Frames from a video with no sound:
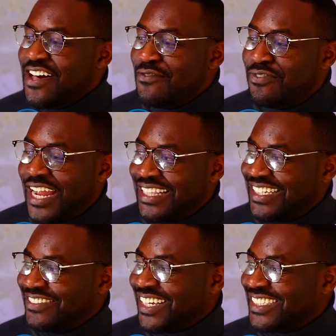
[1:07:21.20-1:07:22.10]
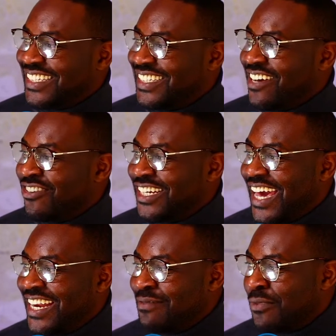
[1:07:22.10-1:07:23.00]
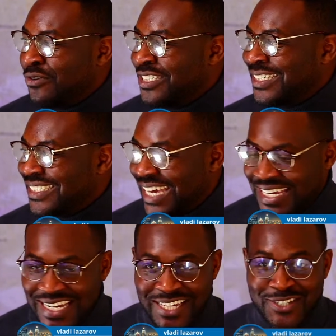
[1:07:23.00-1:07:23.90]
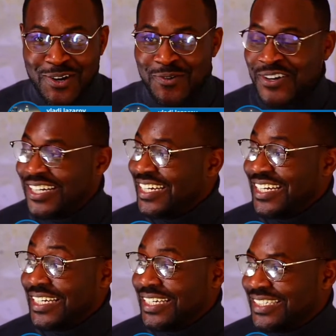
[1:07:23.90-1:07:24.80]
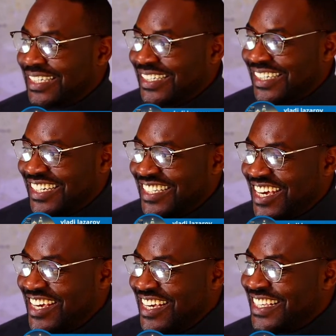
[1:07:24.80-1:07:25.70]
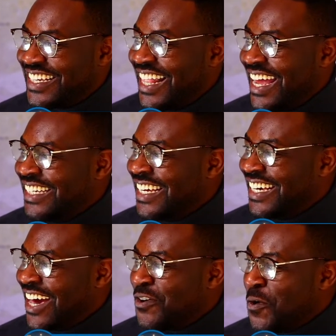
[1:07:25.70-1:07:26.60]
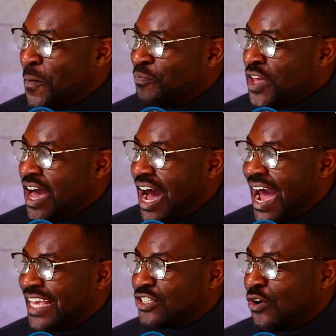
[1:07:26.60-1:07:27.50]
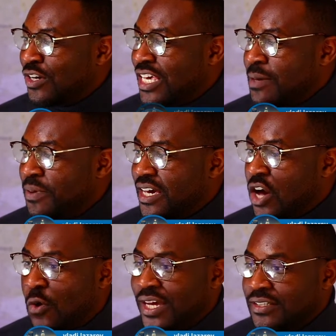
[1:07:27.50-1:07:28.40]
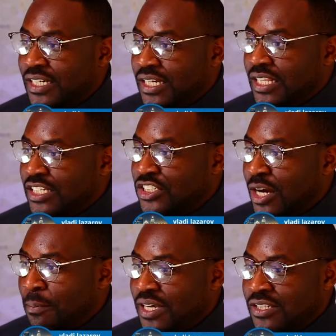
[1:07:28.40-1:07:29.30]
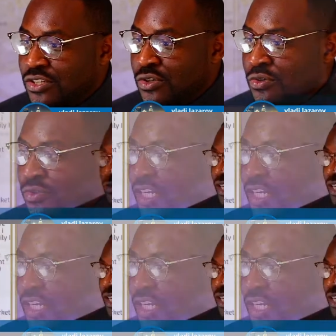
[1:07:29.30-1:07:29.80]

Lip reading: Vlad gives us the tear on the head emoji, saying that, you know what, he's glad he didn't get caught. All right, so keep it going. Let's jump into